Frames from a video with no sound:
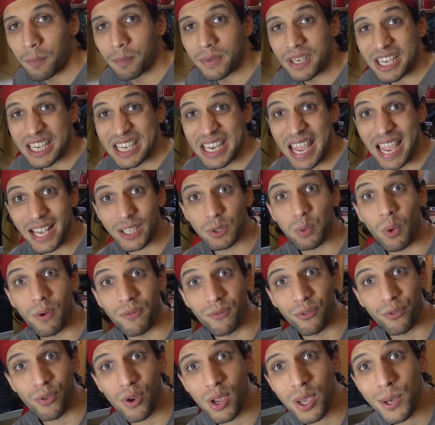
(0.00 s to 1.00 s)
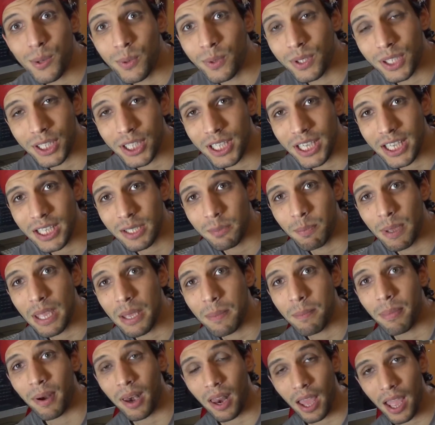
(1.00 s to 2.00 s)
detects what frequency is
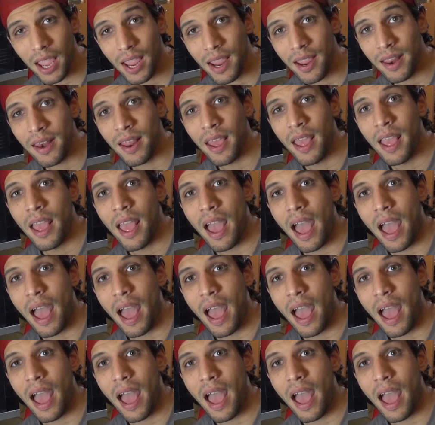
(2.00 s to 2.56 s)
being played